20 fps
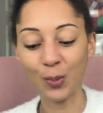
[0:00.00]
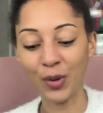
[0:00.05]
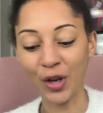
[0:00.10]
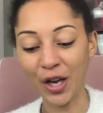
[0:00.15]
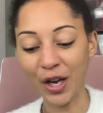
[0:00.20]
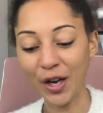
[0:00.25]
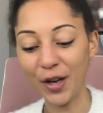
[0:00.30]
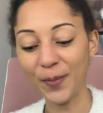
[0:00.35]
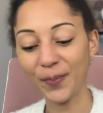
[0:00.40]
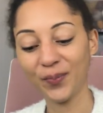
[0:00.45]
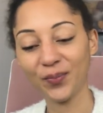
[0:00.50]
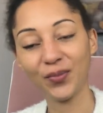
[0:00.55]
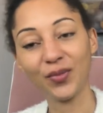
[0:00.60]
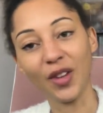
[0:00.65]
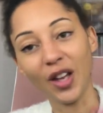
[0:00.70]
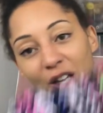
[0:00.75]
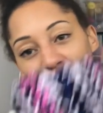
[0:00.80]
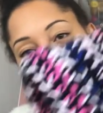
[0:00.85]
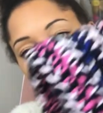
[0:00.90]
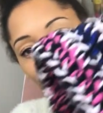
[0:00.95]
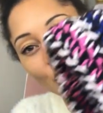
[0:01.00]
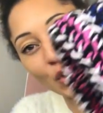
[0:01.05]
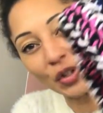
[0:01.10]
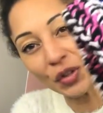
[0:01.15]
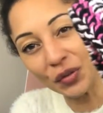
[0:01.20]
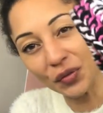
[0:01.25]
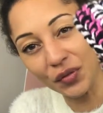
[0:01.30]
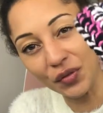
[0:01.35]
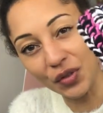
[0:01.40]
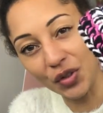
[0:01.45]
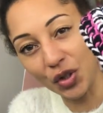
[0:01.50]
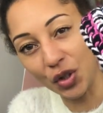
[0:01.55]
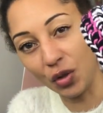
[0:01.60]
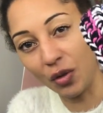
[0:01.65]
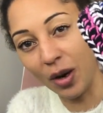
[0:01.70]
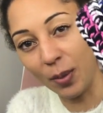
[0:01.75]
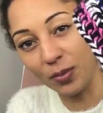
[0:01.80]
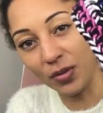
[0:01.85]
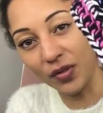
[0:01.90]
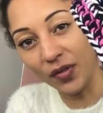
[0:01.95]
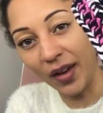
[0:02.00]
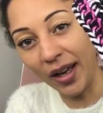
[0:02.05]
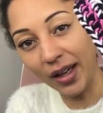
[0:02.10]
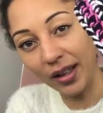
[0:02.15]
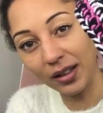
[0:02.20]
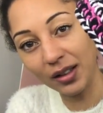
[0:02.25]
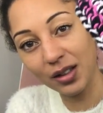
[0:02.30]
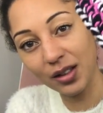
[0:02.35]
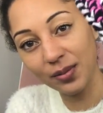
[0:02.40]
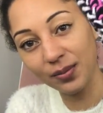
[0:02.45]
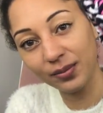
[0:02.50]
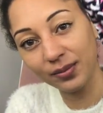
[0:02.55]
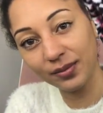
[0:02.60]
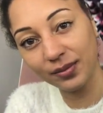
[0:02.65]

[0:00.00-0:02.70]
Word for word: but I just love the scrap effect.